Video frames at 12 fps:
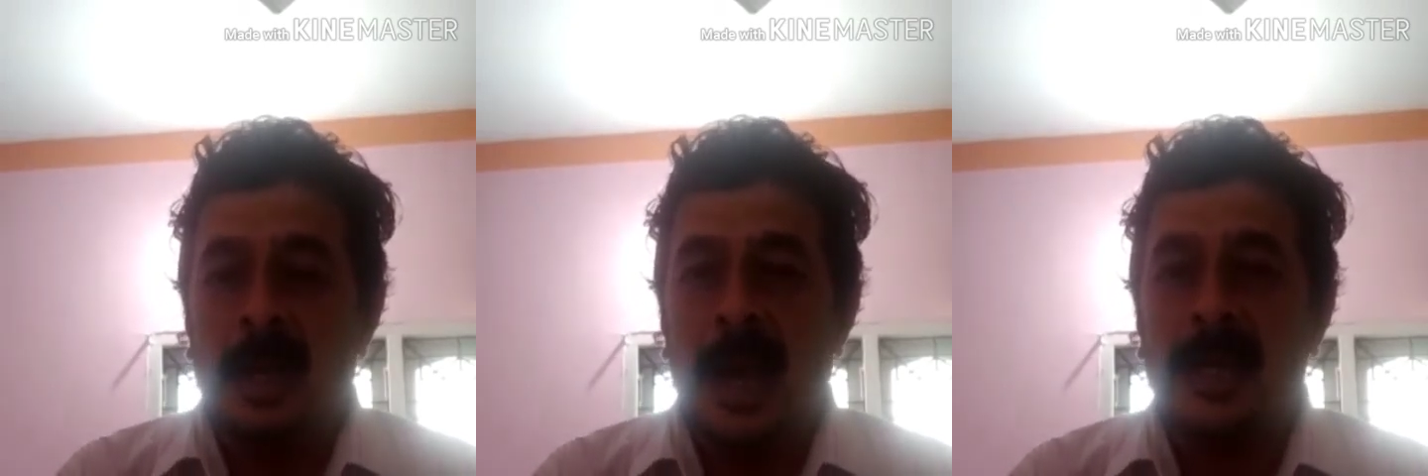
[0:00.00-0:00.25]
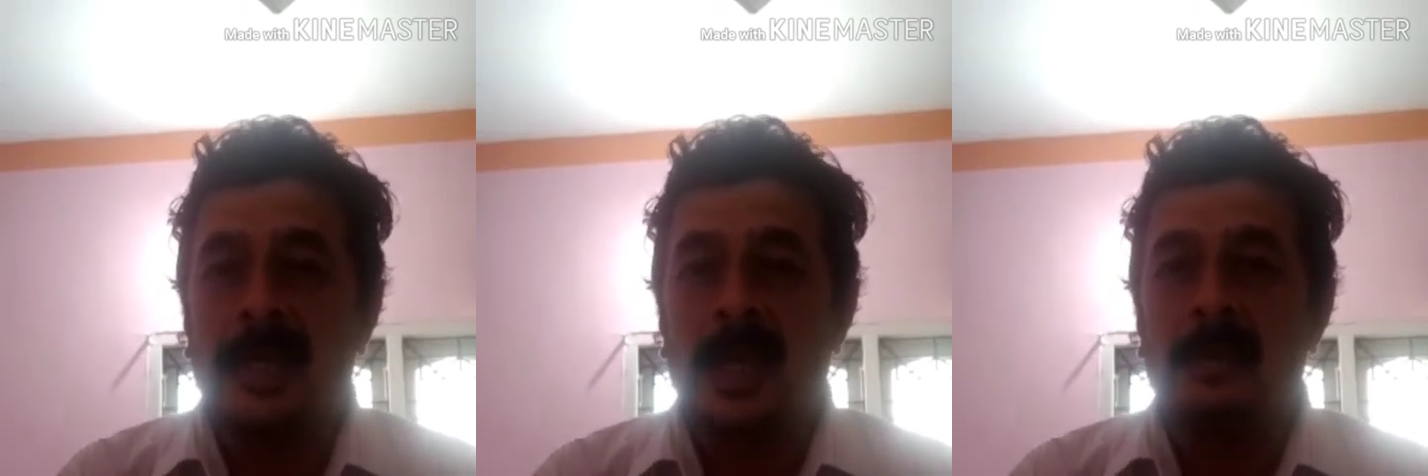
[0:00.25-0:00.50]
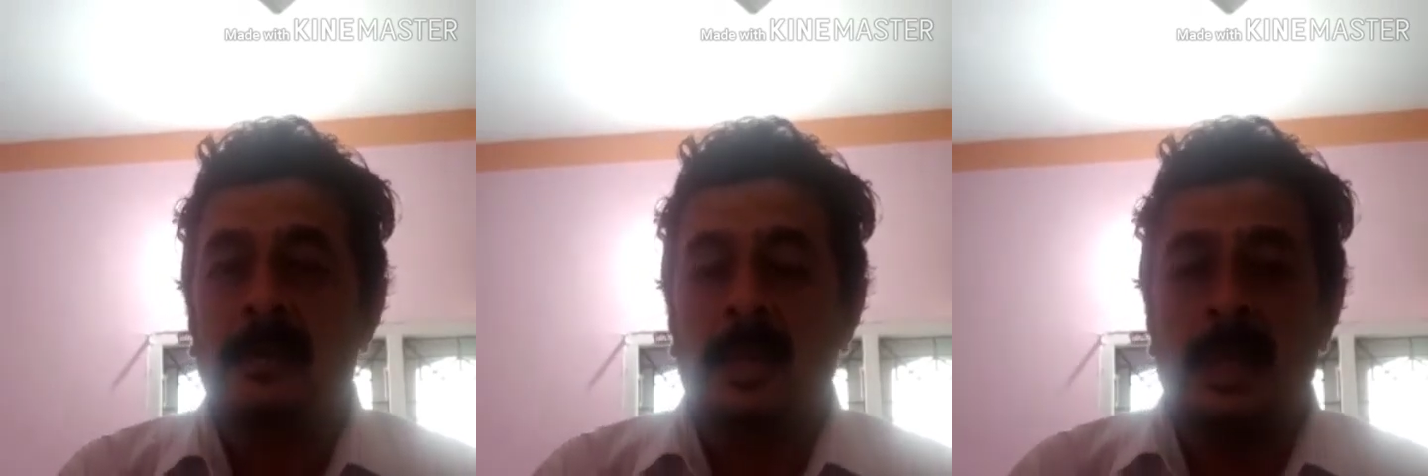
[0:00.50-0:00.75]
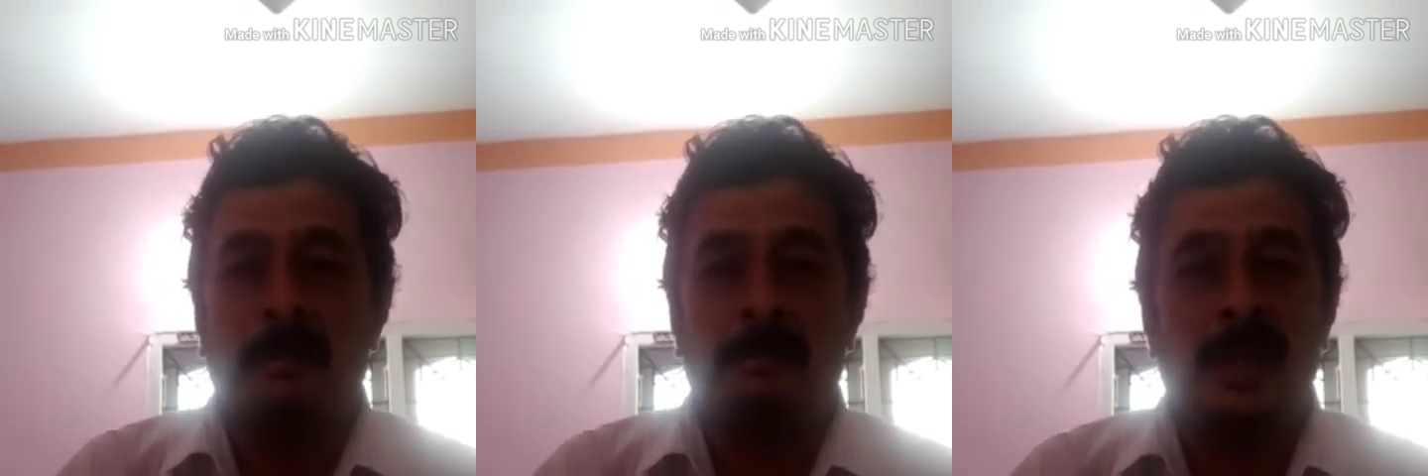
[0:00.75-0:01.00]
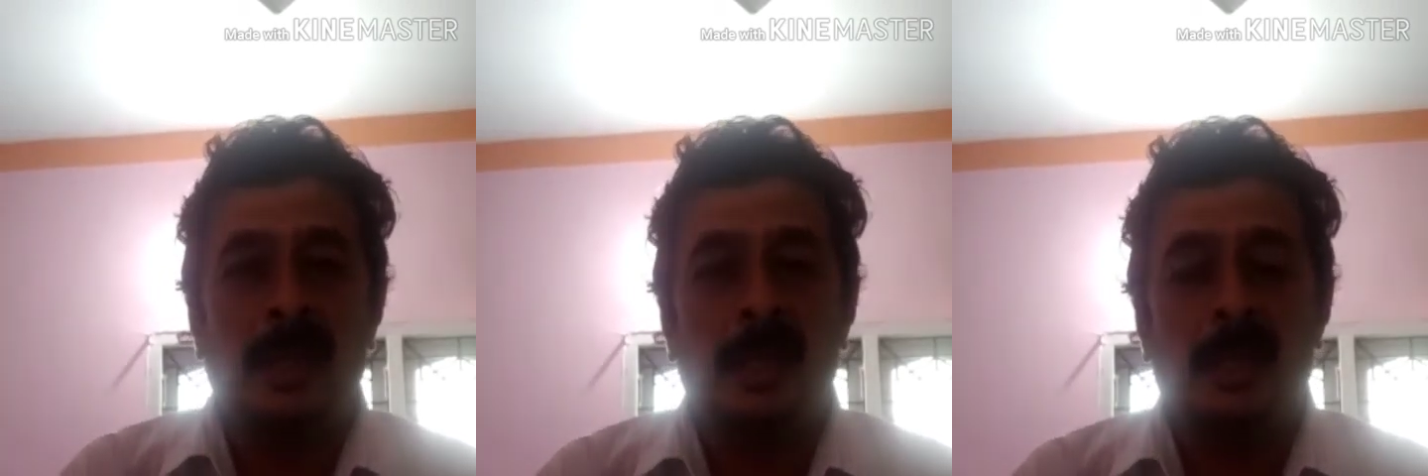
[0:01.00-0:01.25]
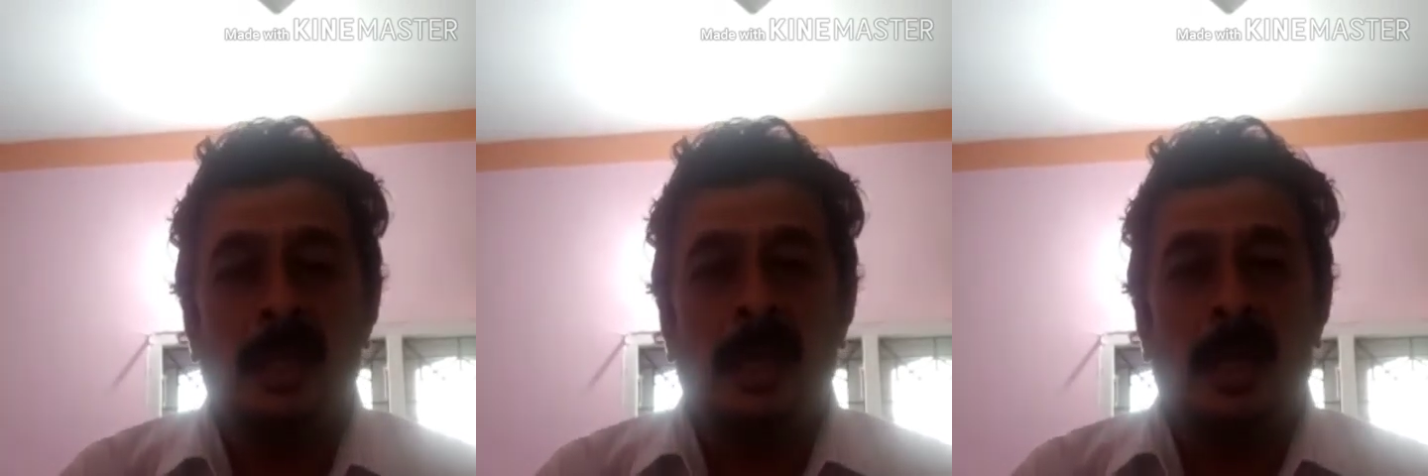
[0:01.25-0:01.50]
I can
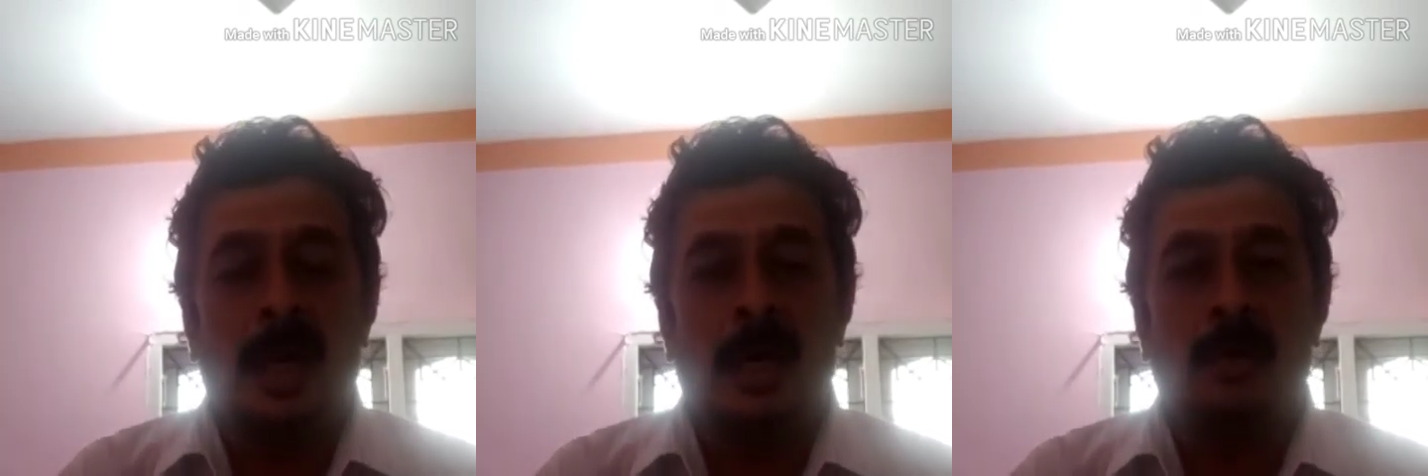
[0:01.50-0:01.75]
be a